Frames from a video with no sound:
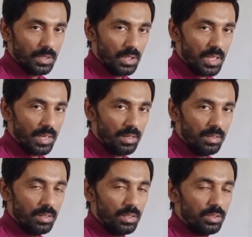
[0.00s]

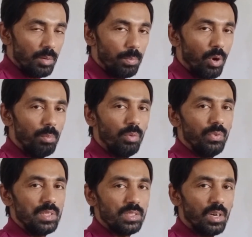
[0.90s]
then the problem
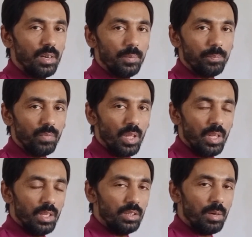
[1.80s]
will start.
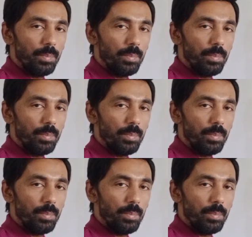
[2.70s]
The